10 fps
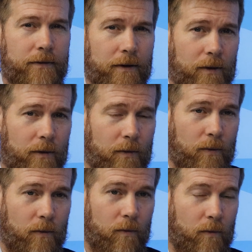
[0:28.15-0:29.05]
So
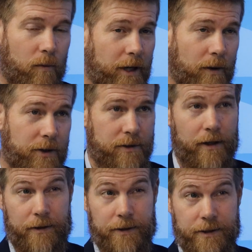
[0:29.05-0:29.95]
we always try
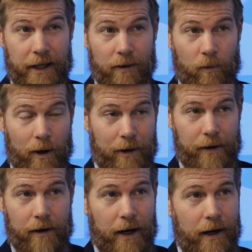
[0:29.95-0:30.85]
to understand where
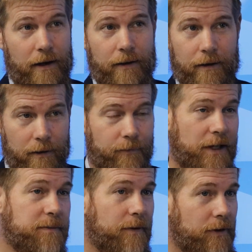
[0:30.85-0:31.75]
they're at, their
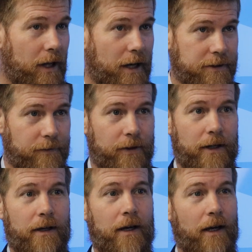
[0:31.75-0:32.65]
investment
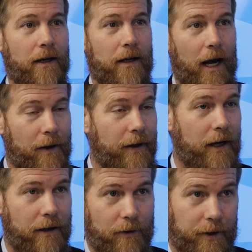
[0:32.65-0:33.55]
philosophy, and how they
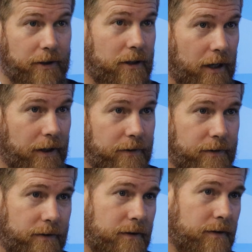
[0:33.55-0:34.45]
handle their
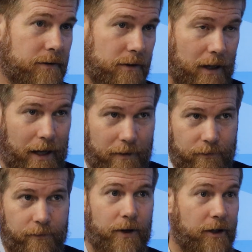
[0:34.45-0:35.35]
clients. There's a lot of
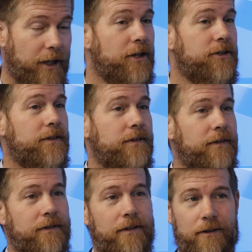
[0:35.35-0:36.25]

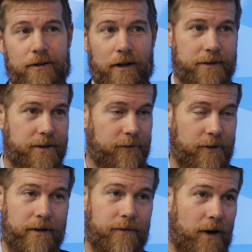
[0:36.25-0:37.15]
variations across
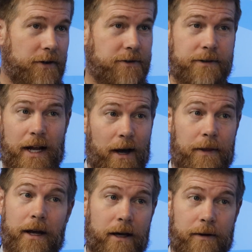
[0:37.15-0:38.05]
different advisors and how
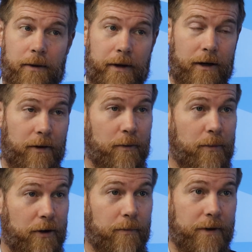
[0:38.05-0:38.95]
they handle their
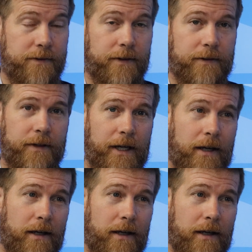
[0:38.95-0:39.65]
book of business.